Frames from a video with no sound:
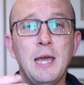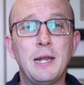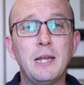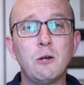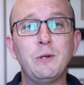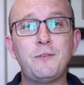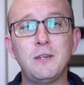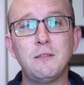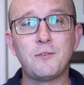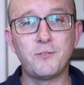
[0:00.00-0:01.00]
And here we
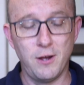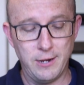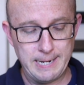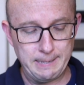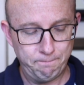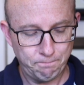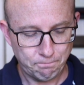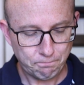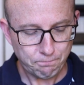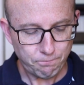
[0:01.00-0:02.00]
see the sign.
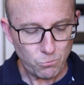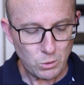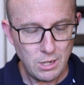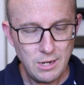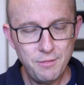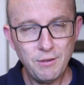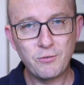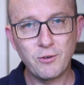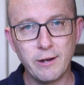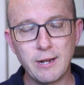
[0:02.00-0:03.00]
And in this
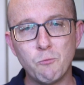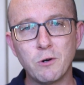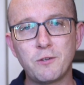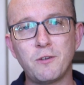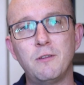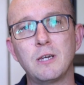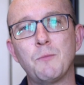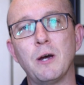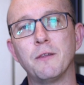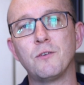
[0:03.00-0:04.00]
sign, I want us to think
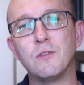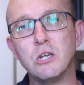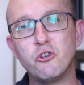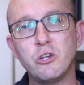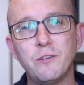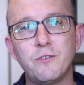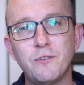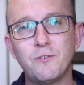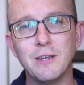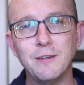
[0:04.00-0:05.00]
about this, that
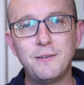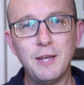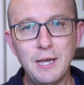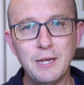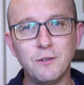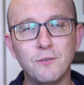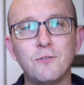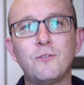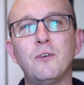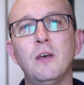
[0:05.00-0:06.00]
Jesus
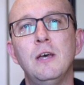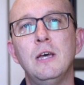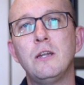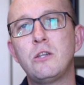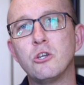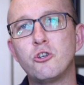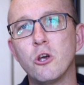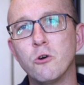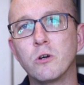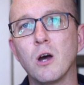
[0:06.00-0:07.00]
intends to
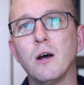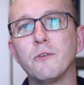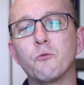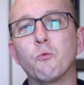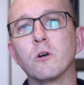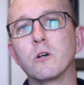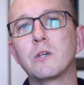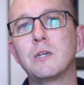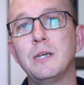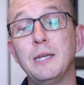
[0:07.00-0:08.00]
show God's
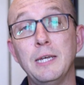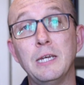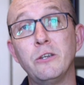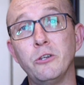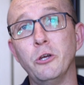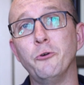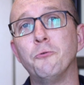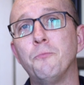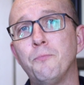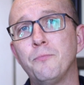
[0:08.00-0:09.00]
work in you.
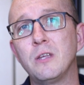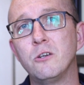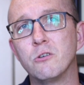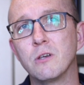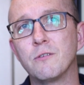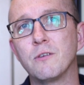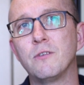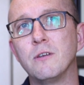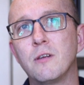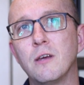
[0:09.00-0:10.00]

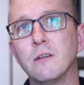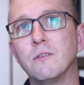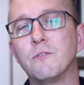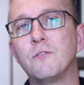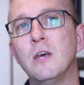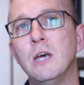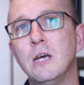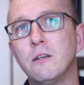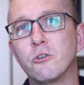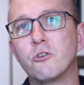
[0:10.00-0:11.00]
Jesus intends
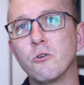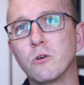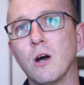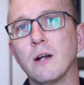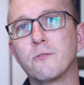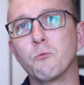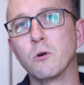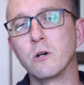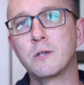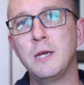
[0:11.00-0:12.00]
to show God's
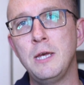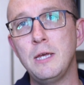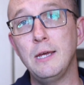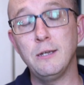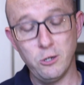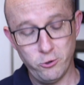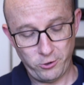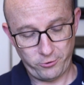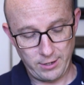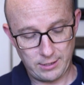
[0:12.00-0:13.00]
work in you,
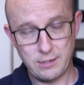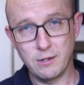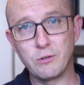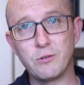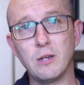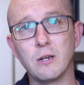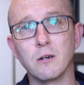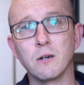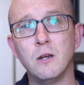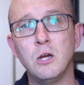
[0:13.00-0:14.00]
just like he does
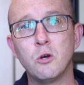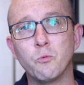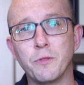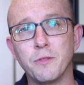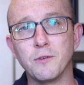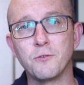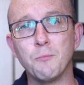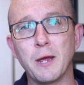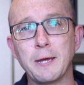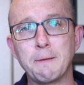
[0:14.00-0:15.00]
here with this
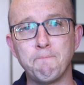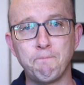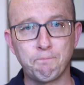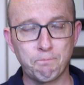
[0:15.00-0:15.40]
man.